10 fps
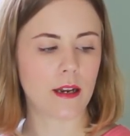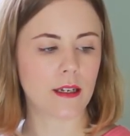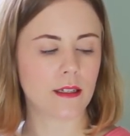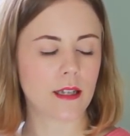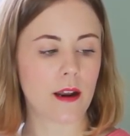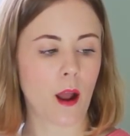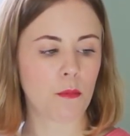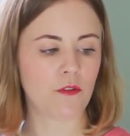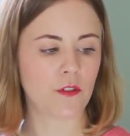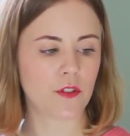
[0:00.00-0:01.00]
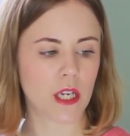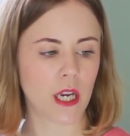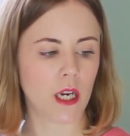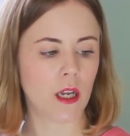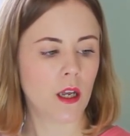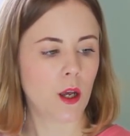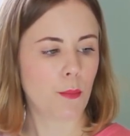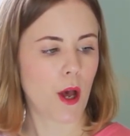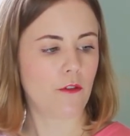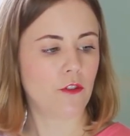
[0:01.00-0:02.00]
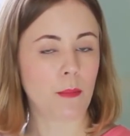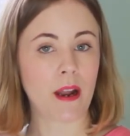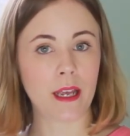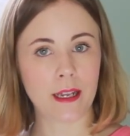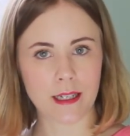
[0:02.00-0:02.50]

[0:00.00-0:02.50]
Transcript: and it's their number 15 perfume and it